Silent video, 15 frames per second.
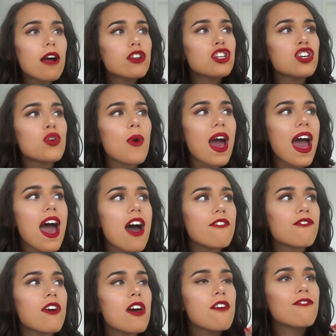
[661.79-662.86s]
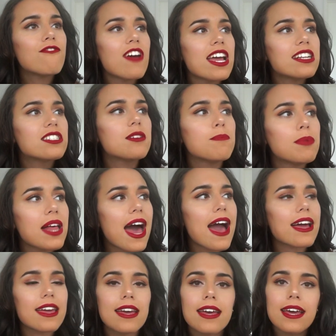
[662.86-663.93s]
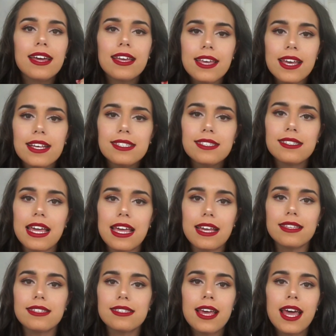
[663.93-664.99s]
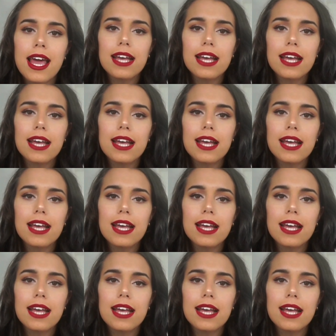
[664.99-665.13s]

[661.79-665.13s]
do you have fade to black kiss scenes?